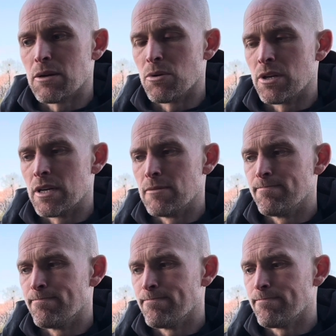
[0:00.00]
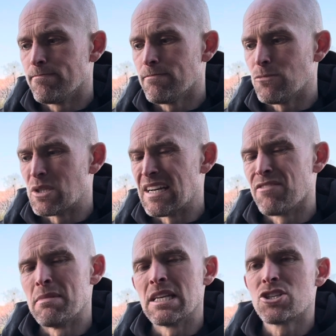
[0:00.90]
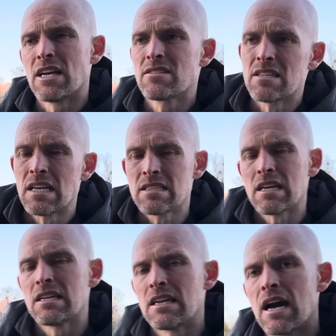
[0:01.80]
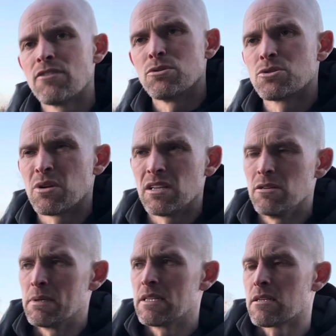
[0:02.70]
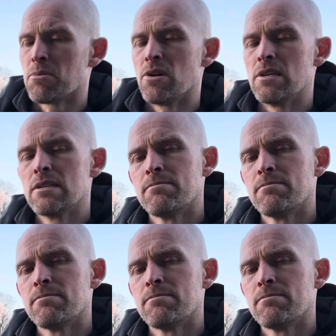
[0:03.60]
we didn't have many chances in that second half, which were a little bit disappointing.